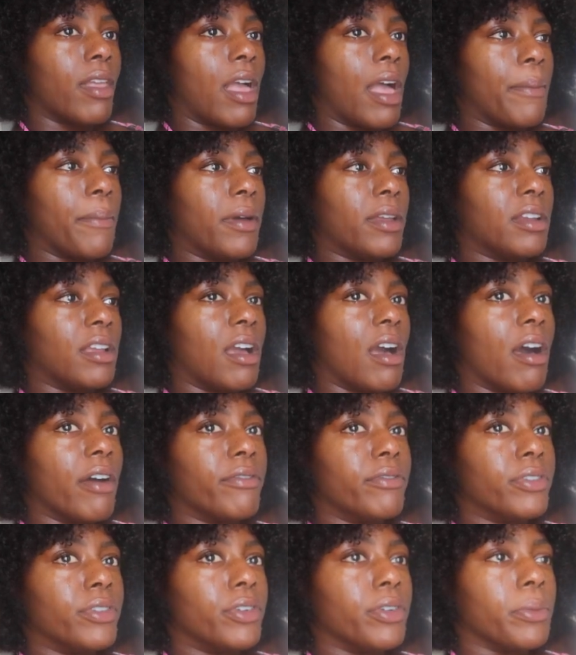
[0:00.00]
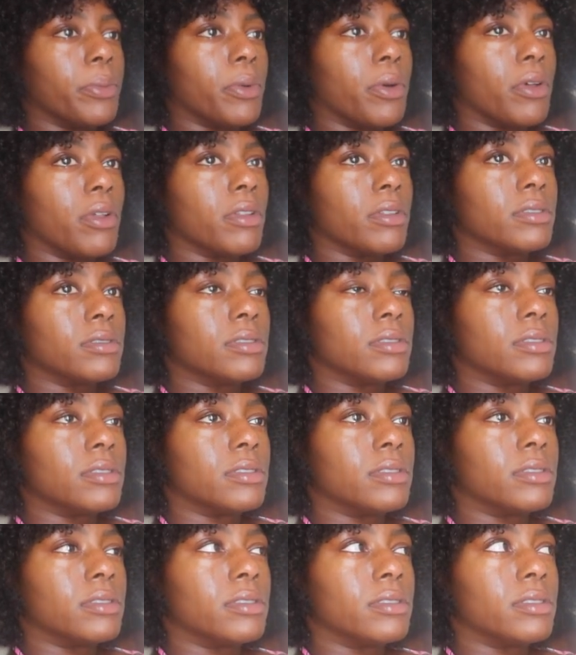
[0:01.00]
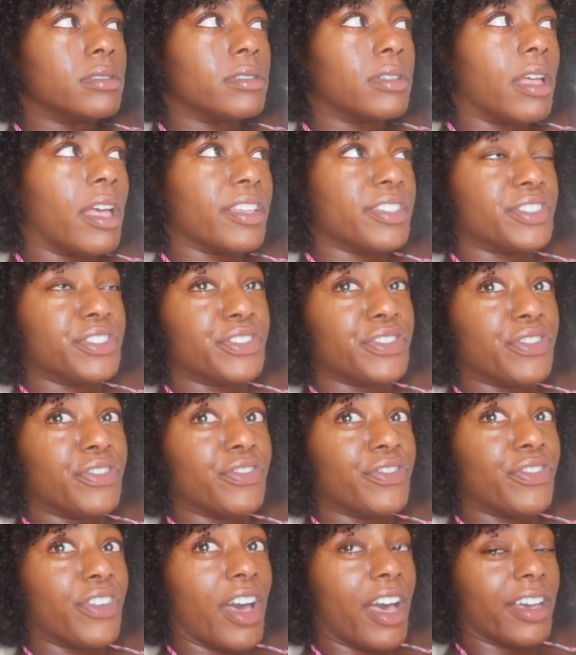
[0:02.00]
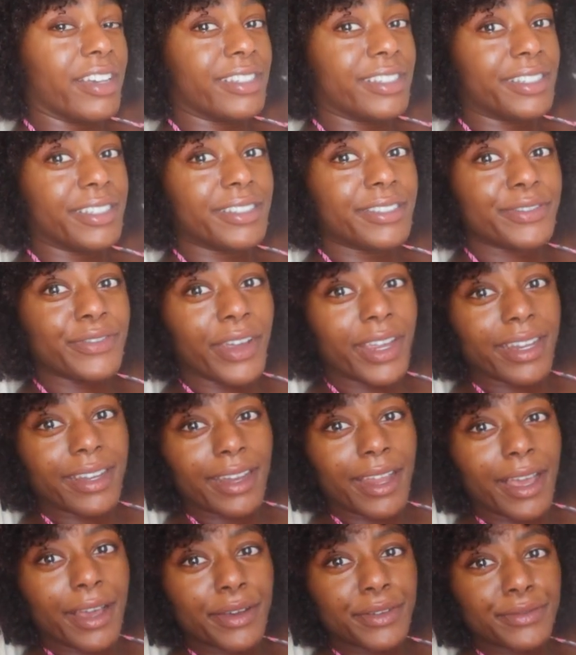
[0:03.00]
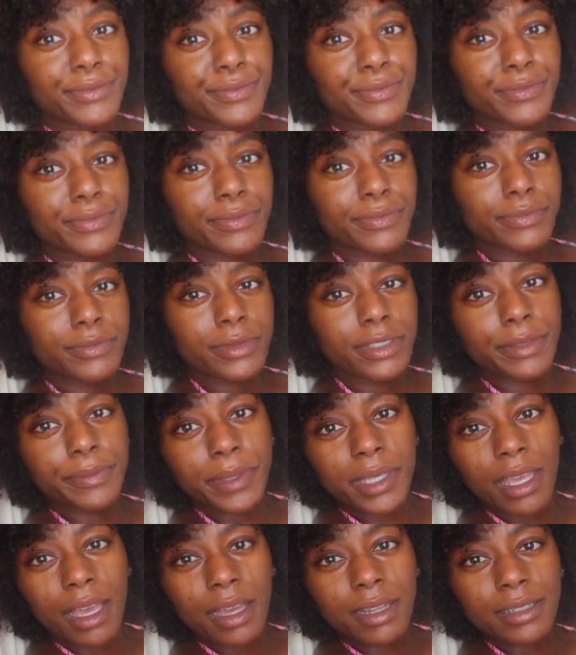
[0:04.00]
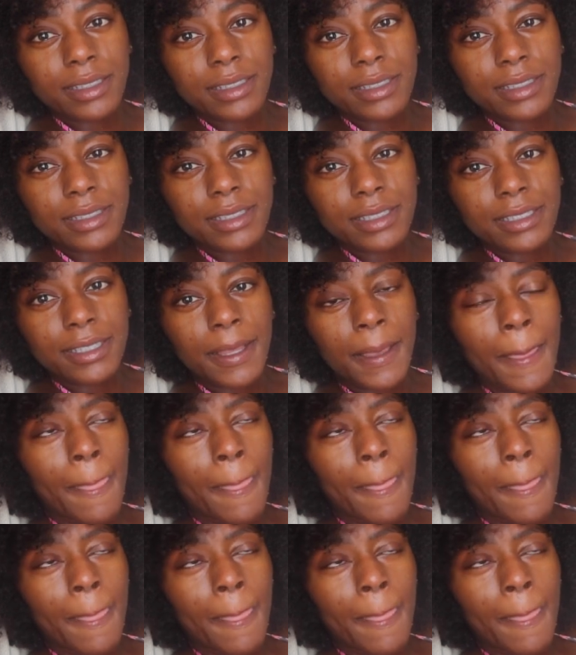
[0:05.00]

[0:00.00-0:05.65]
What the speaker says: I'm uncomfortable as fuck right now, to be honest.